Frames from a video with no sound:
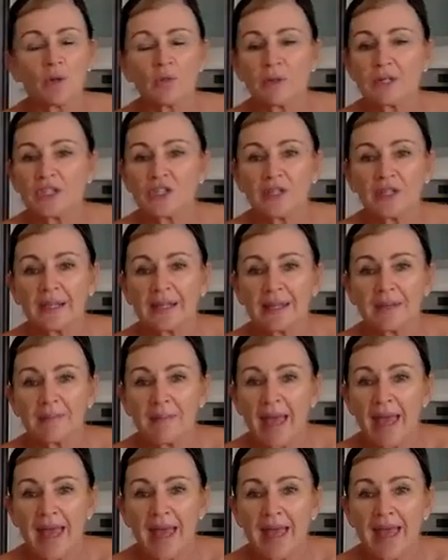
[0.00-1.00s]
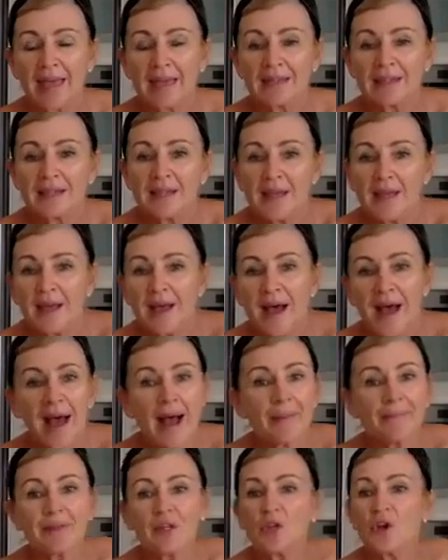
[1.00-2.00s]
originally made,
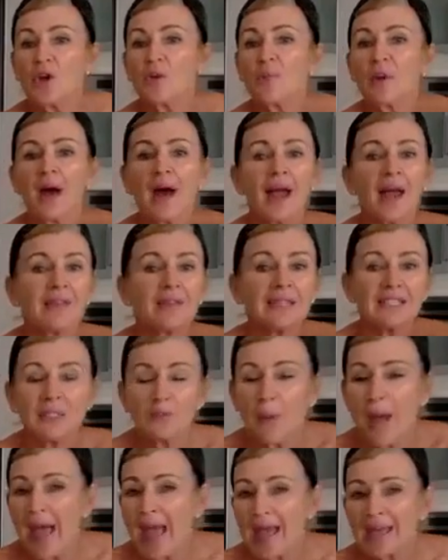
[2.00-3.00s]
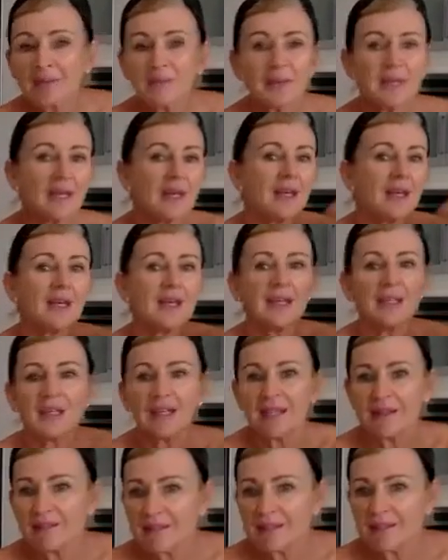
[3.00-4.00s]
by the
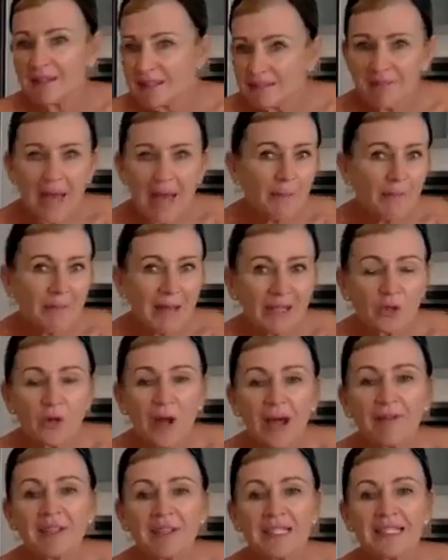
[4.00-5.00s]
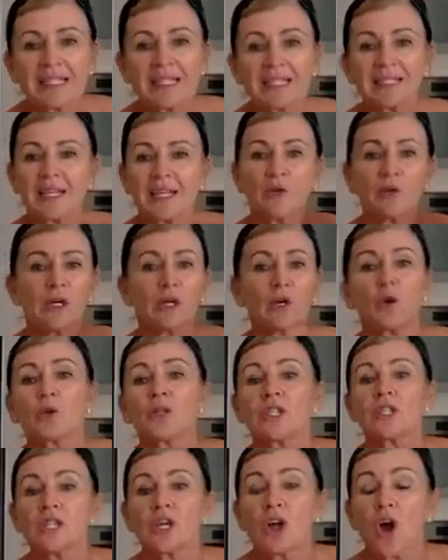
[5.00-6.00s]
swagmen and the out travellers,
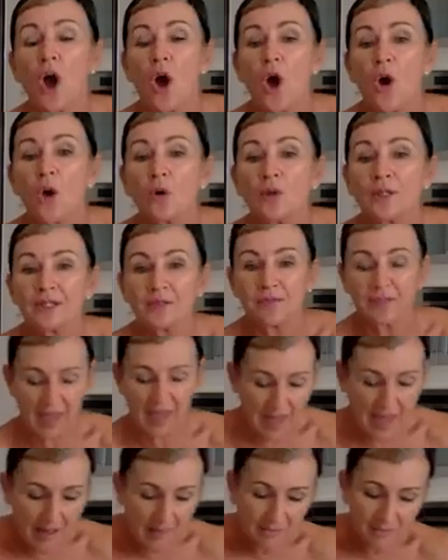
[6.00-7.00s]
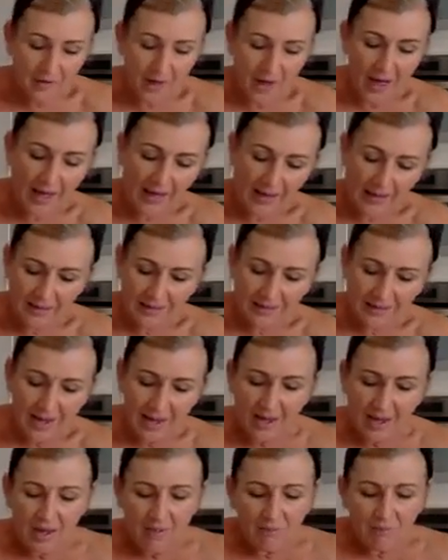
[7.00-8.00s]
cooked in the coals of
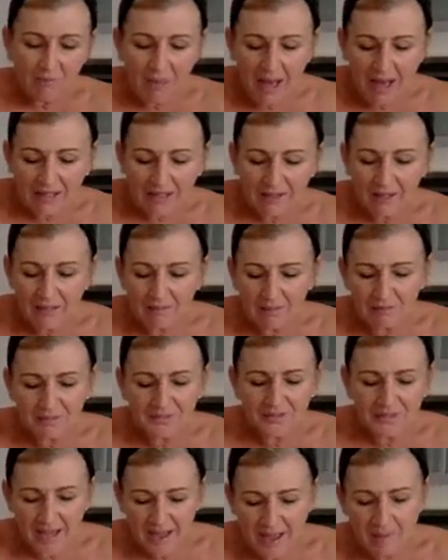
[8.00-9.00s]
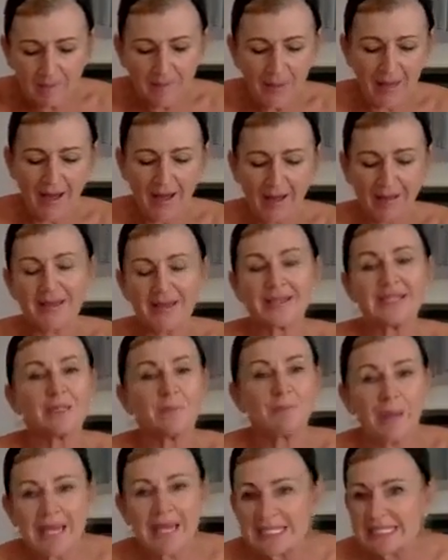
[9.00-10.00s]
campfires. But damper
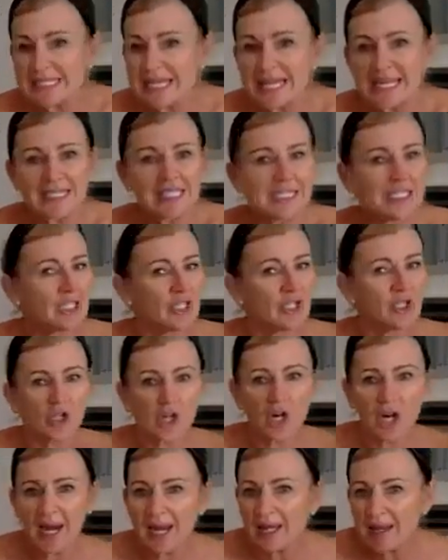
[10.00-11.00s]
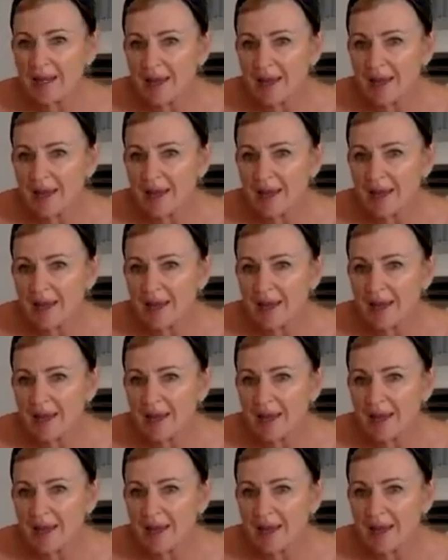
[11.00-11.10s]
is best eaten straight